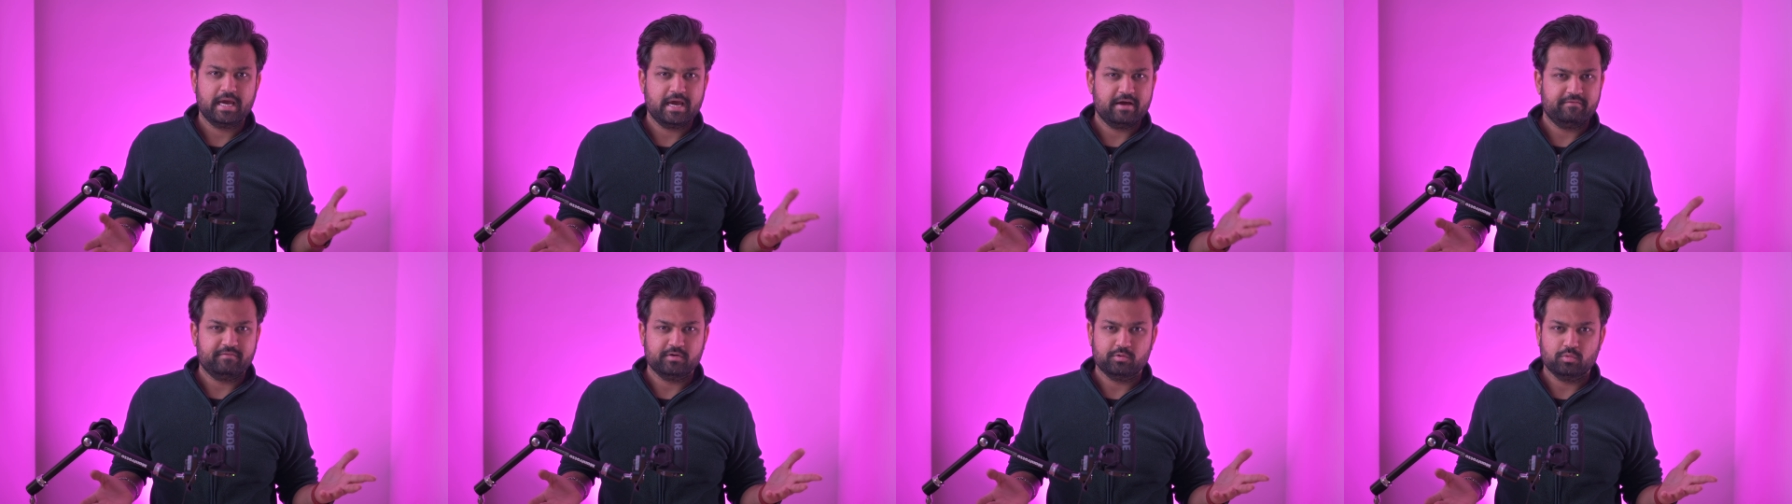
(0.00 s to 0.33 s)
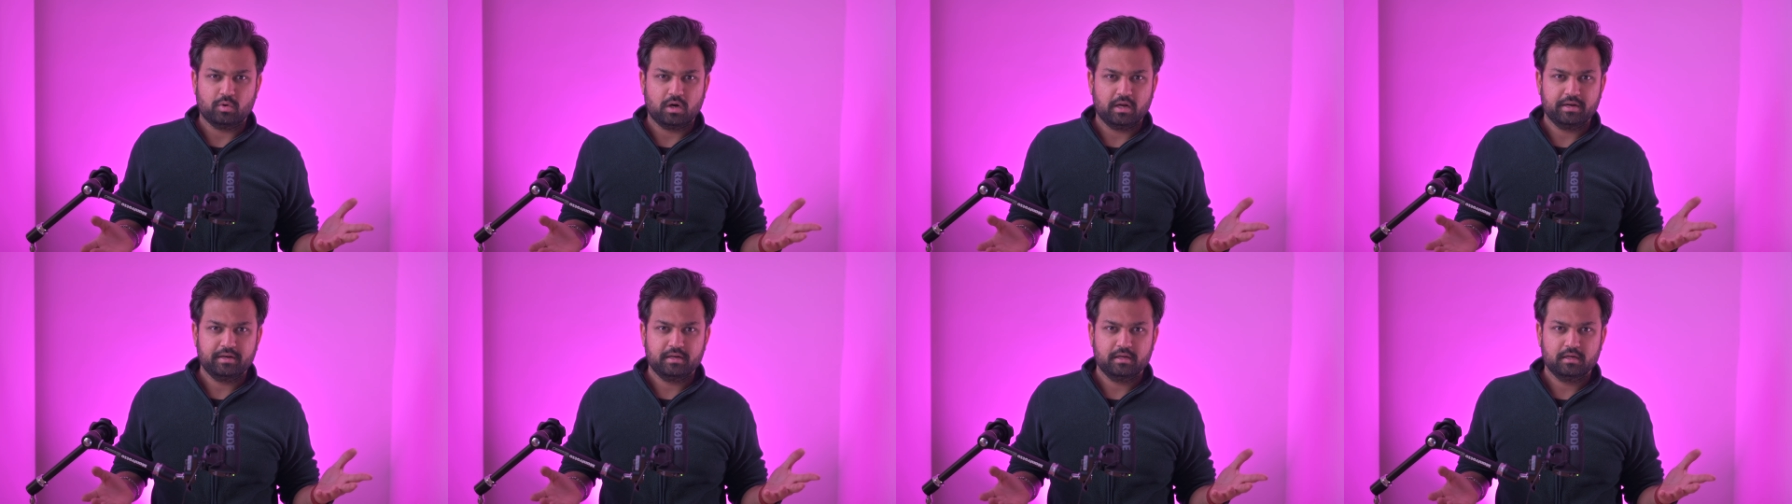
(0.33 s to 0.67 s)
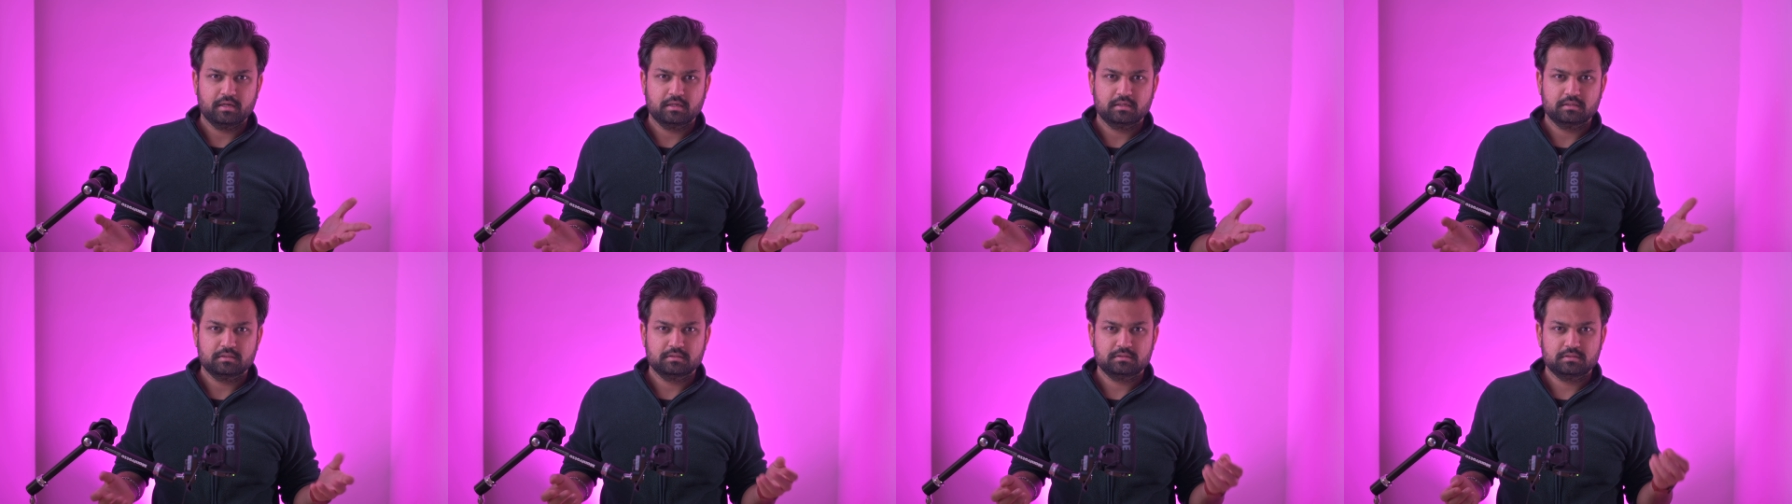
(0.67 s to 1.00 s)
everyone,
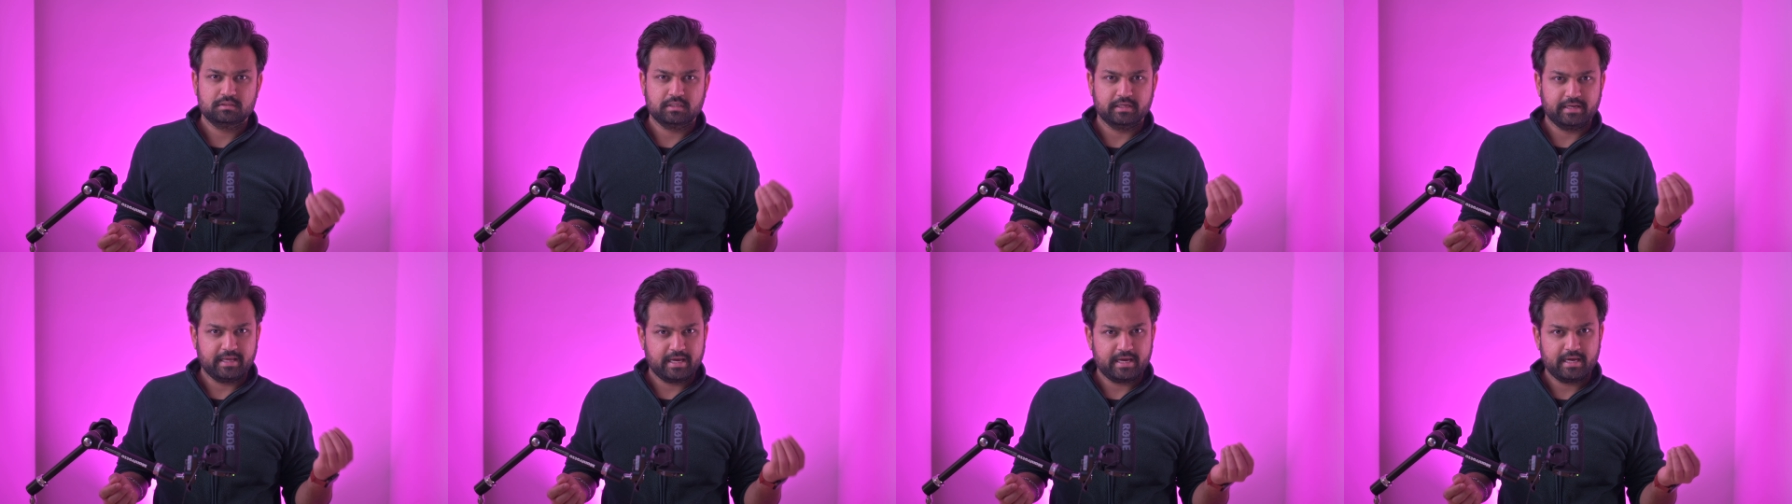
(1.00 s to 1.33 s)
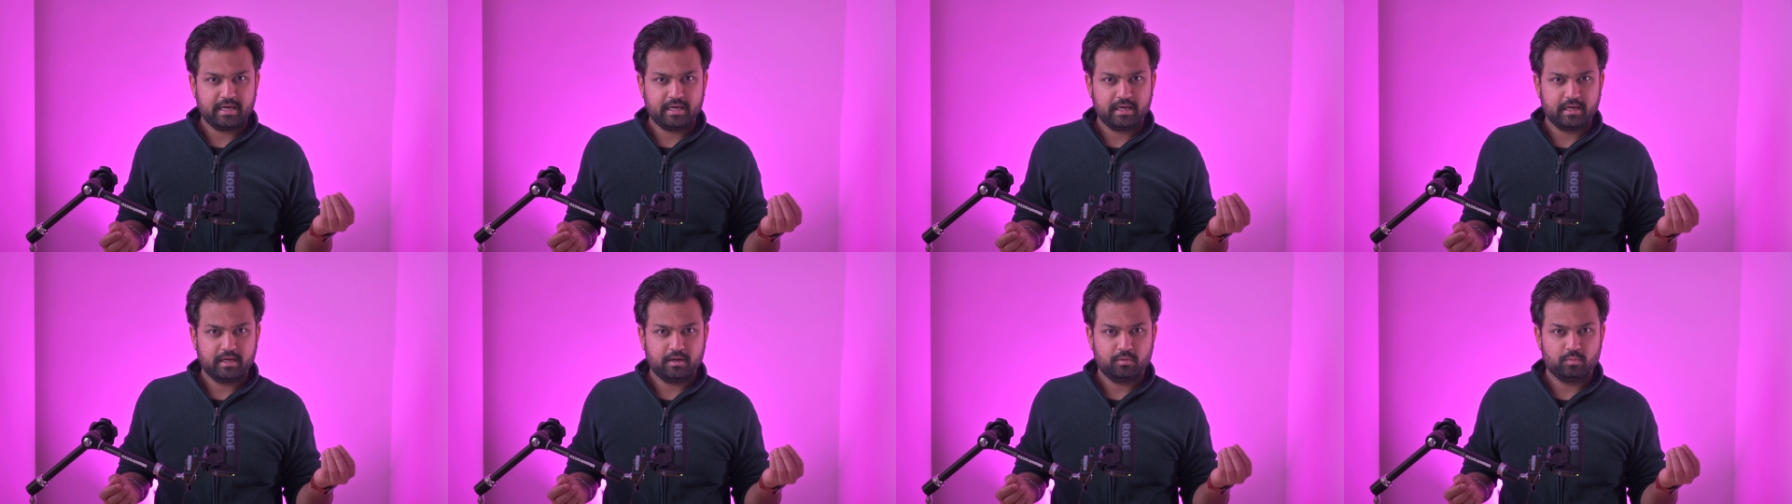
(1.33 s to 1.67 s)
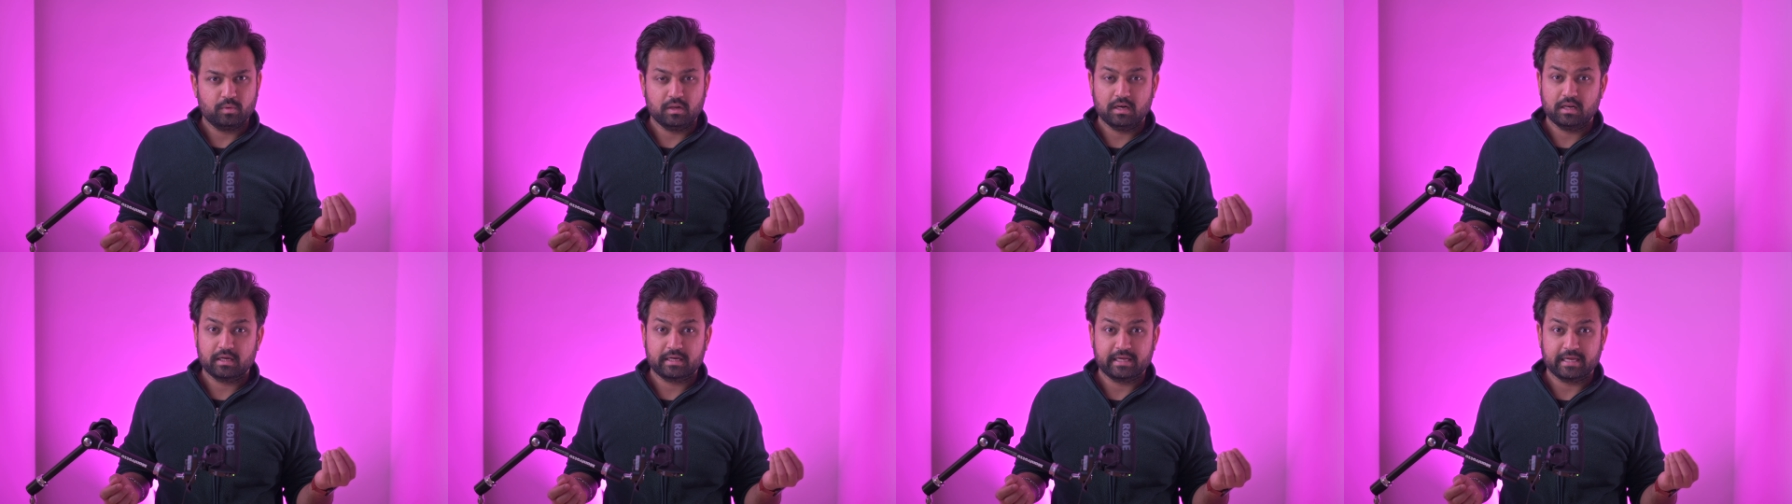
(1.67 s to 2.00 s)
today
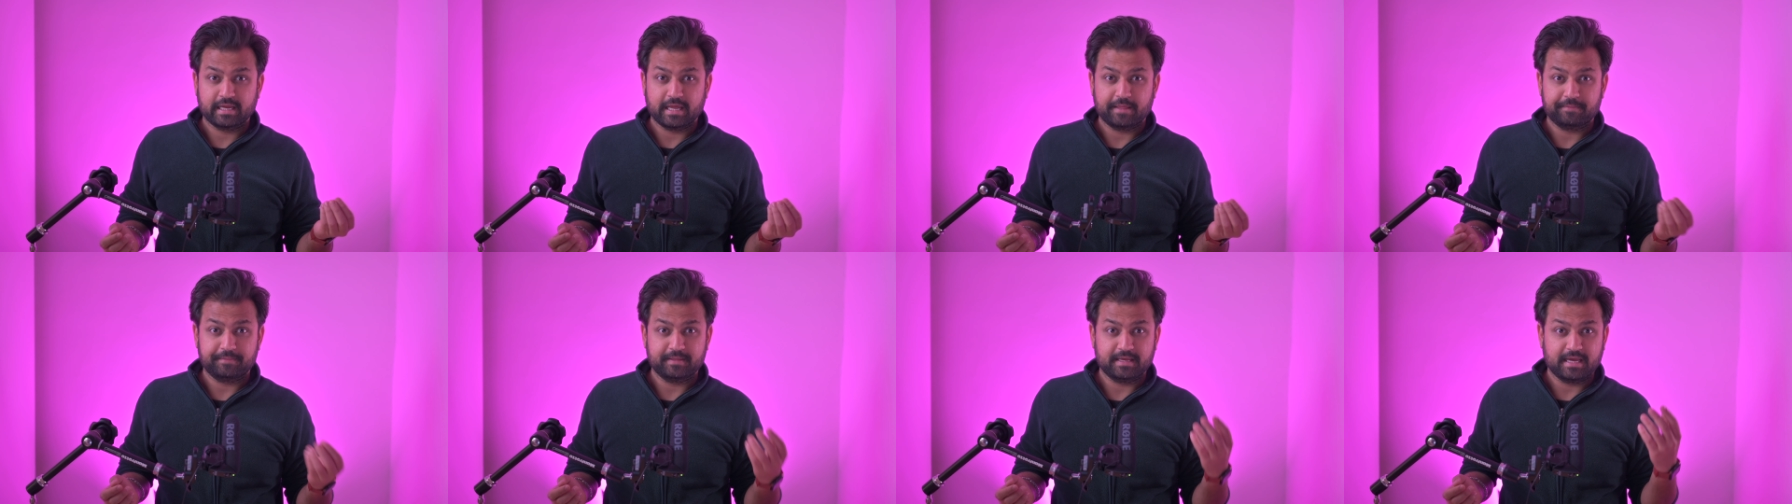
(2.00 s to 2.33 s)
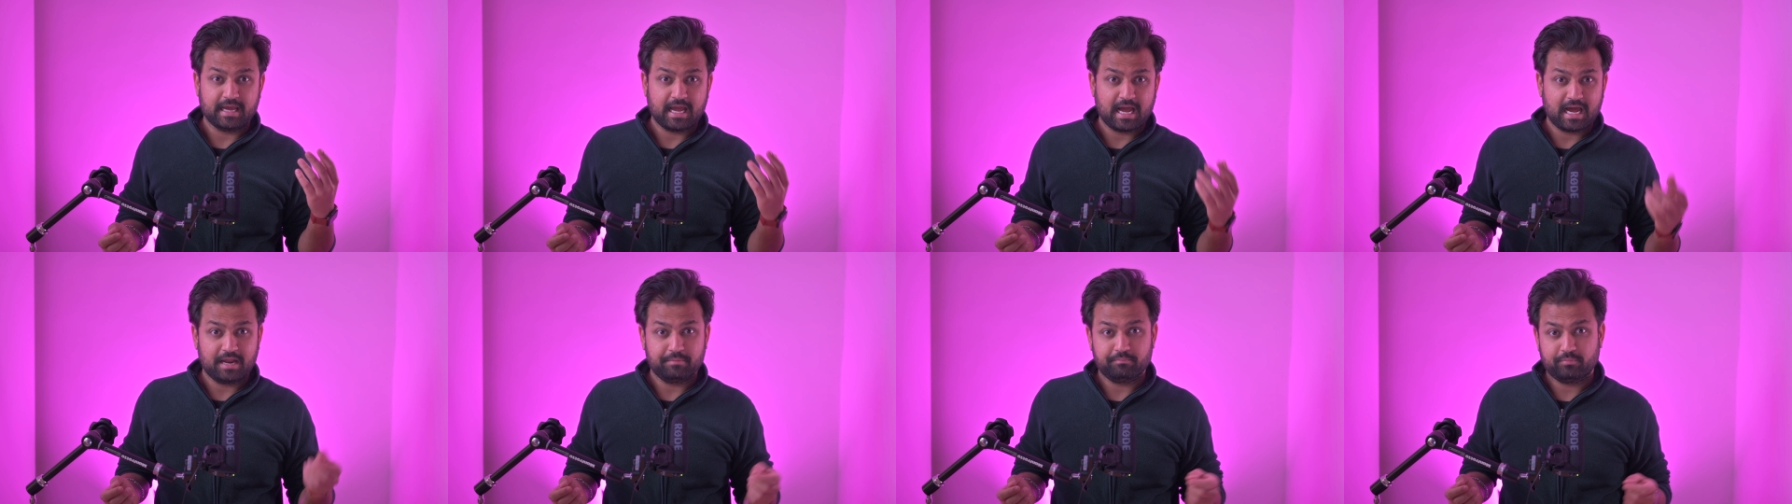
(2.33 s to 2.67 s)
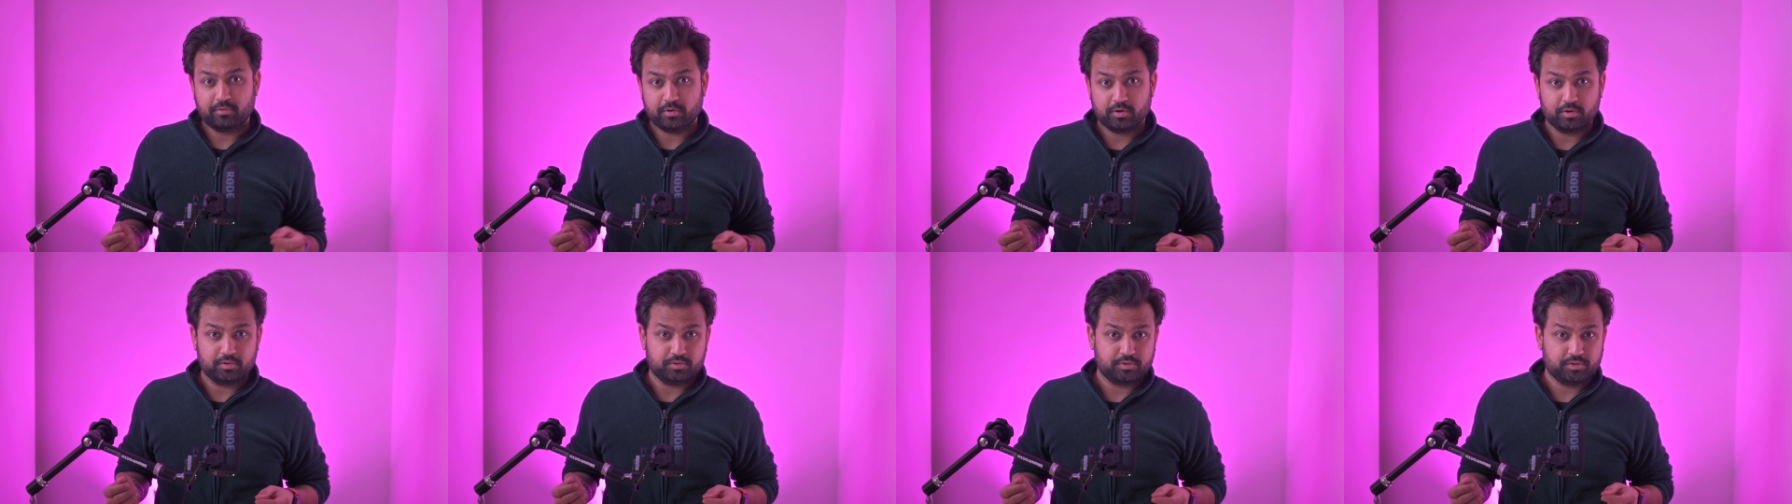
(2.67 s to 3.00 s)
we're looking at the Anne
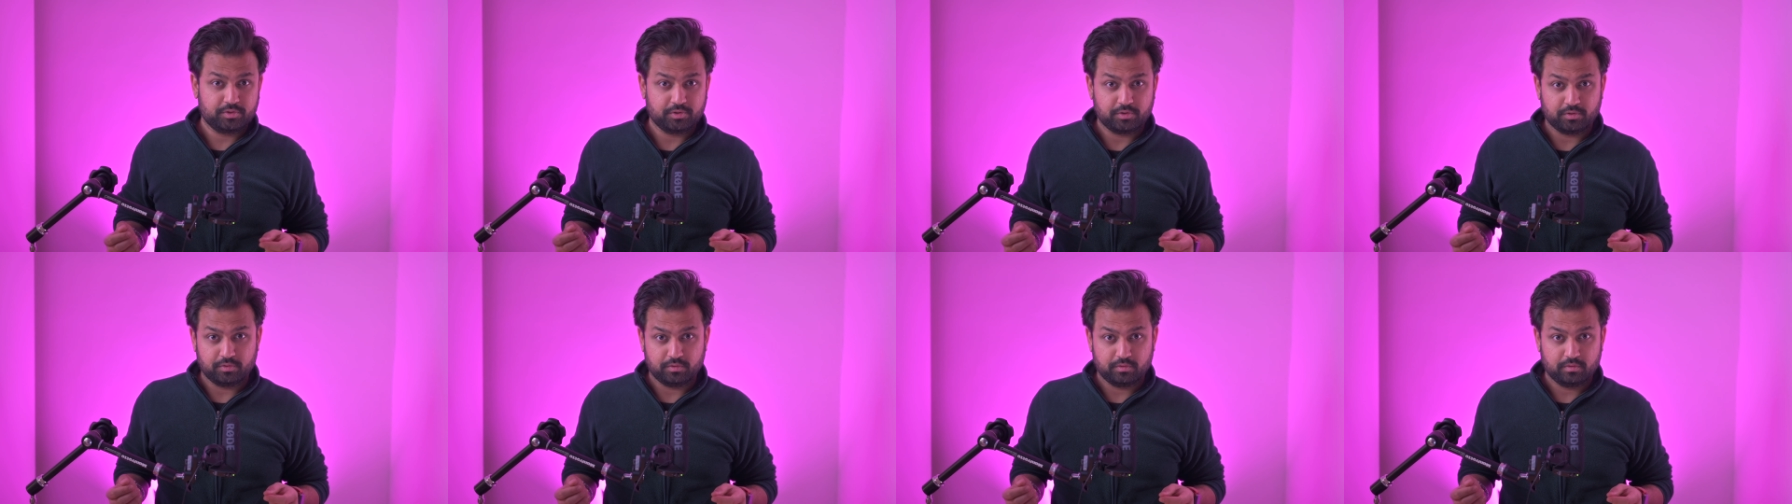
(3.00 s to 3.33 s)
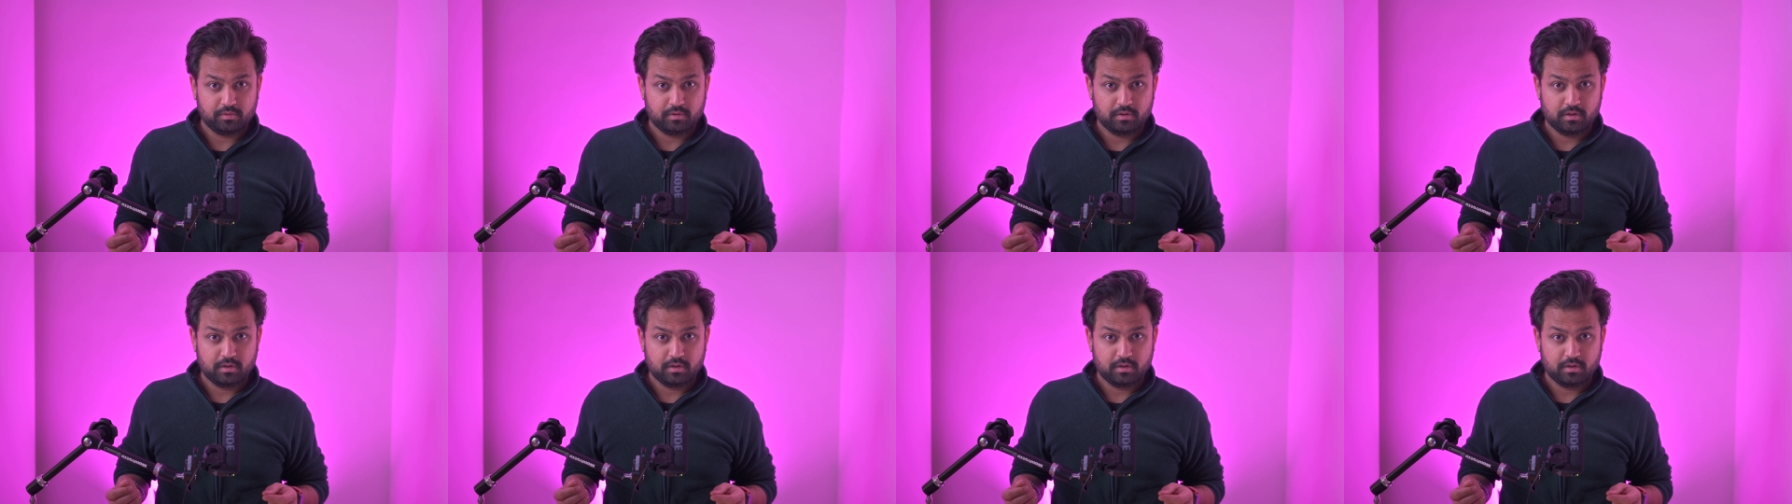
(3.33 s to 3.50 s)
Pro 2,